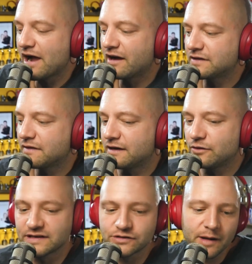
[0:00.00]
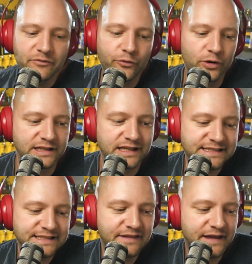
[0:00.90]
I often think, okay, so I'm forty.
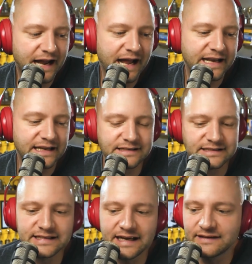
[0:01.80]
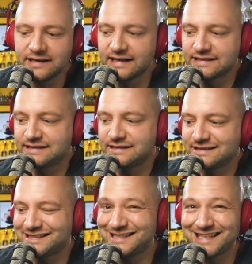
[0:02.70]
Let's say that I needed to take the next
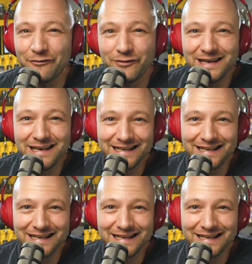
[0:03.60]
seven